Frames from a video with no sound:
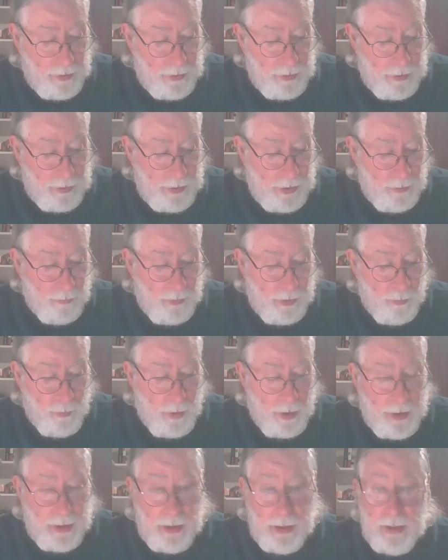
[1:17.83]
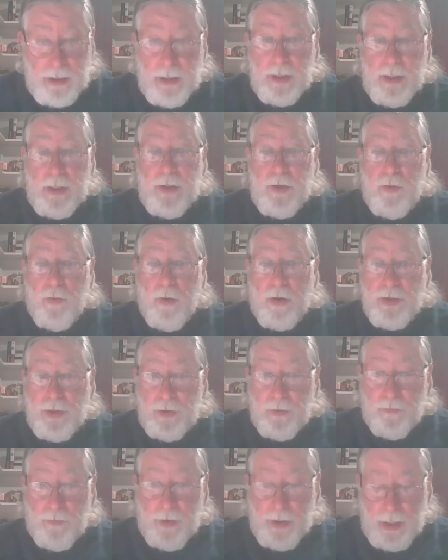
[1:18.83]
Then we want to do our
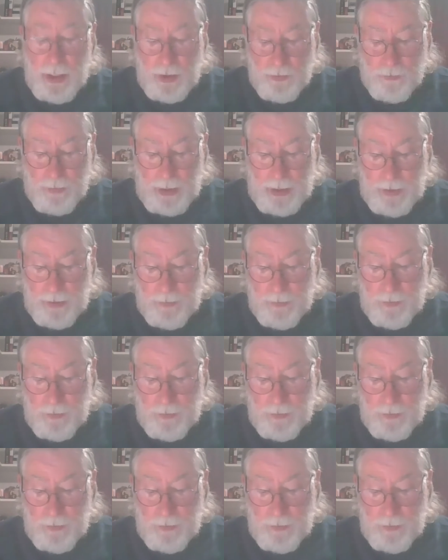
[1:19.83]
silver nitrate.